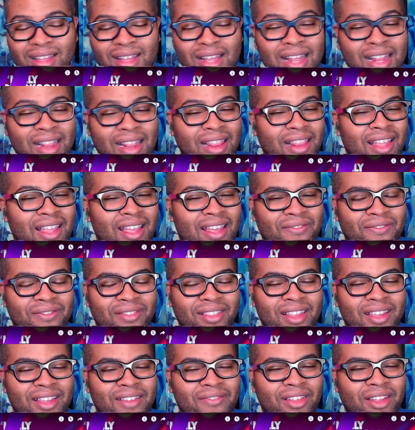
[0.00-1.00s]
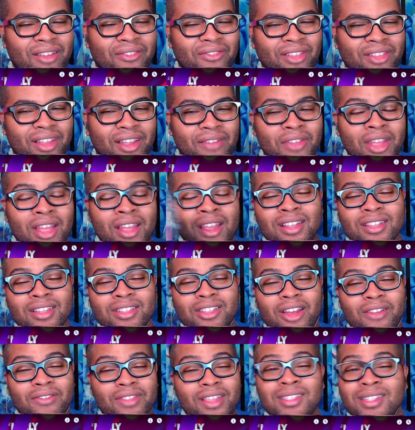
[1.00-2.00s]
live.
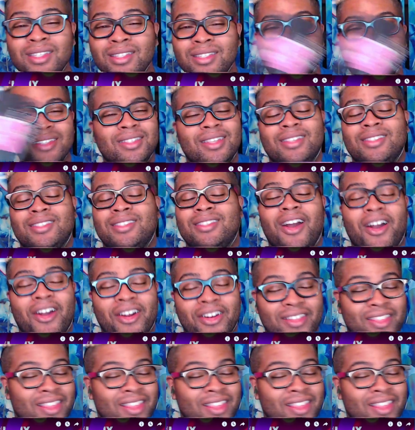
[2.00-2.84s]
So this is just a start.